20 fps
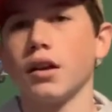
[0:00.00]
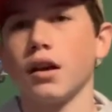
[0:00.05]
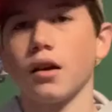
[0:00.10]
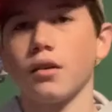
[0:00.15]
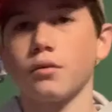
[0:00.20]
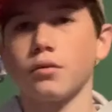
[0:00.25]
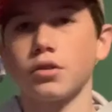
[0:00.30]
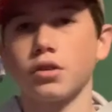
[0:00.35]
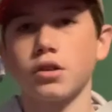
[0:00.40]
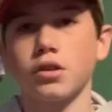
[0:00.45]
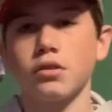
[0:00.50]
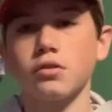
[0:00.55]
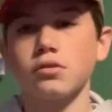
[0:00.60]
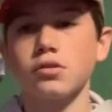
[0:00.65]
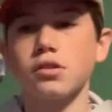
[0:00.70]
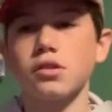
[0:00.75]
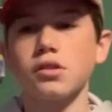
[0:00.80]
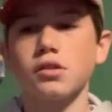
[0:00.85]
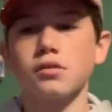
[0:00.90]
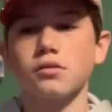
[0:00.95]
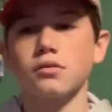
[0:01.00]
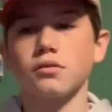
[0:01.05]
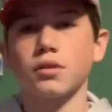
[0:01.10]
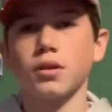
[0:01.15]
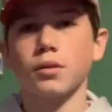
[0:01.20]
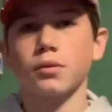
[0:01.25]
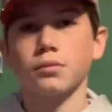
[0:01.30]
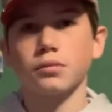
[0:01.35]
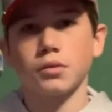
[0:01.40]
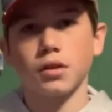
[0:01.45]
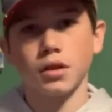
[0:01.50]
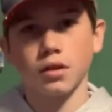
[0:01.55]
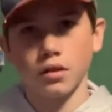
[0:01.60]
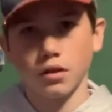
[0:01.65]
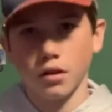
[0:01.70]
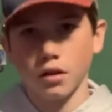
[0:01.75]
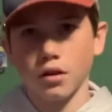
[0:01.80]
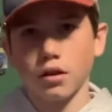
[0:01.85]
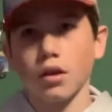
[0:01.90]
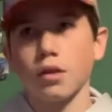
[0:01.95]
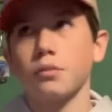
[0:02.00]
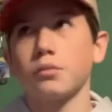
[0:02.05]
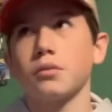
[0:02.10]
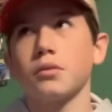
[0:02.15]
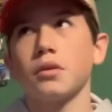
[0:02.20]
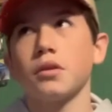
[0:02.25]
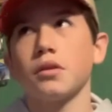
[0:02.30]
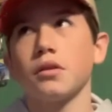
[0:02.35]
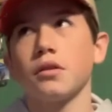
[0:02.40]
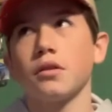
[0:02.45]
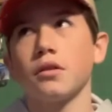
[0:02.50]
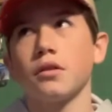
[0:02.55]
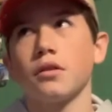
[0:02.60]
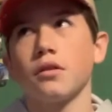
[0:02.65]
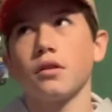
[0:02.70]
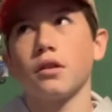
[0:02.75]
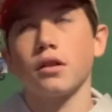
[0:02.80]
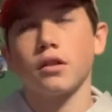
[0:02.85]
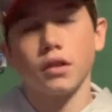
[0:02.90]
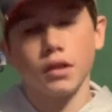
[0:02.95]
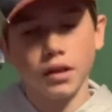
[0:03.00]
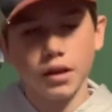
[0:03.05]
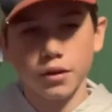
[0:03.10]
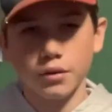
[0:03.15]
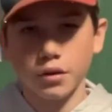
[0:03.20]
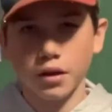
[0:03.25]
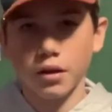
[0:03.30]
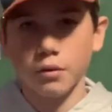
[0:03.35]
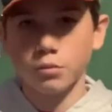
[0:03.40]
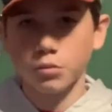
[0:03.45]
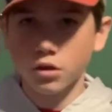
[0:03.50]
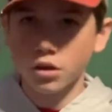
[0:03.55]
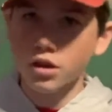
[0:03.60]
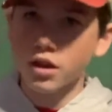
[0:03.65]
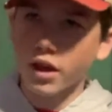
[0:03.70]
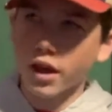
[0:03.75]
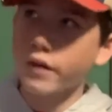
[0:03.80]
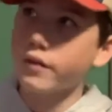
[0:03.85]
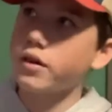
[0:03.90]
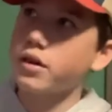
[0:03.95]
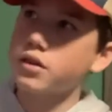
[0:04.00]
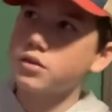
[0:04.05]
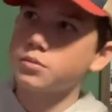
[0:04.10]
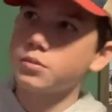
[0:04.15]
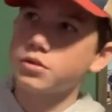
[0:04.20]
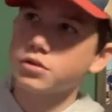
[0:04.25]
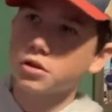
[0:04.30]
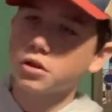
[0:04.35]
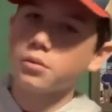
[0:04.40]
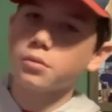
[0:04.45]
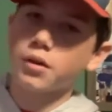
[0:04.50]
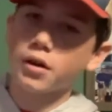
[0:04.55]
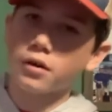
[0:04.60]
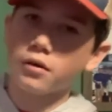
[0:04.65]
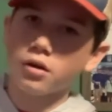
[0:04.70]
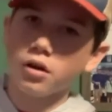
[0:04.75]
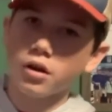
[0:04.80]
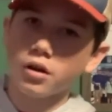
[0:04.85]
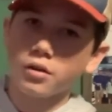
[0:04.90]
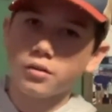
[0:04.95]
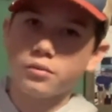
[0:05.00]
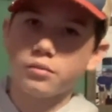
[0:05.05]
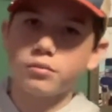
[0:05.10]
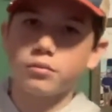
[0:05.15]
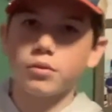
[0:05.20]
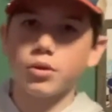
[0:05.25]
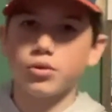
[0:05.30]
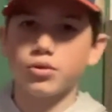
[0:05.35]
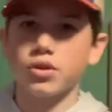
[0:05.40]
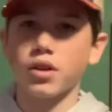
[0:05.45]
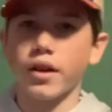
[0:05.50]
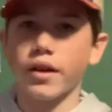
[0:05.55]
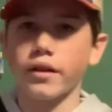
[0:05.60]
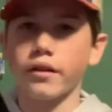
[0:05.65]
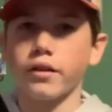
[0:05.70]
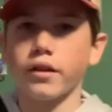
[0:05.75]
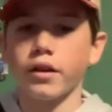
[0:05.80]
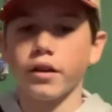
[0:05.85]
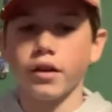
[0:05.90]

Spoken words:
want to use it. I think I'm gonna have it as my jerkbait rod, most likely.